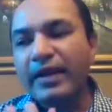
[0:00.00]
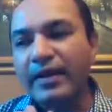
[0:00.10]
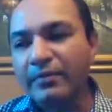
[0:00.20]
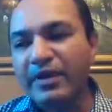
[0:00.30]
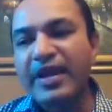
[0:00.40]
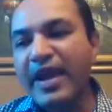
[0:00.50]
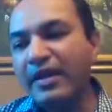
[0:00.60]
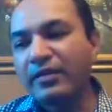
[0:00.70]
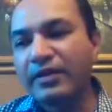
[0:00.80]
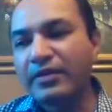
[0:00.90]
and I'm
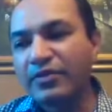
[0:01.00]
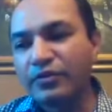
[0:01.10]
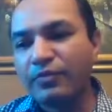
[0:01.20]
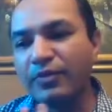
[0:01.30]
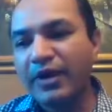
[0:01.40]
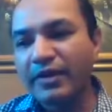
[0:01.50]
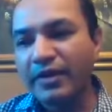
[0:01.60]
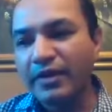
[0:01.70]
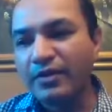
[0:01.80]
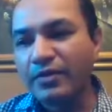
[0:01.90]
inhaling through my
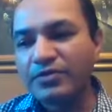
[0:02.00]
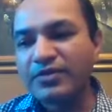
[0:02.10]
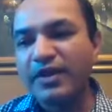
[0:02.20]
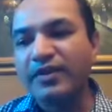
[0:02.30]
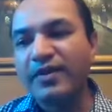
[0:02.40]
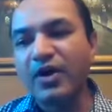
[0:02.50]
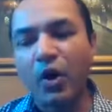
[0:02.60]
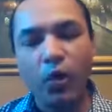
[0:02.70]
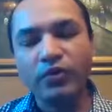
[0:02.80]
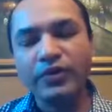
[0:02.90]
nose and then
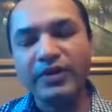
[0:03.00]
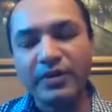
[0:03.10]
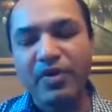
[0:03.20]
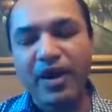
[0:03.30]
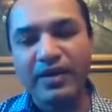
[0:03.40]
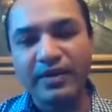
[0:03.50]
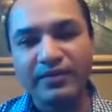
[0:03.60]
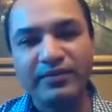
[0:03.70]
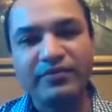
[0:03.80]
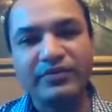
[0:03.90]
holding the
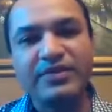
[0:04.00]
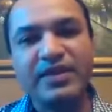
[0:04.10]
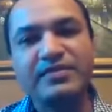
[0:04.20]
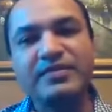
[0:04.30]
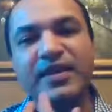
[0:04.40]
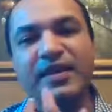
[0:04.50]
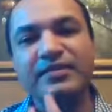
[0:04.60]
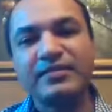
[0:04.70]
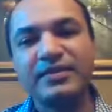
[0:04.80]
product in for 10 seconds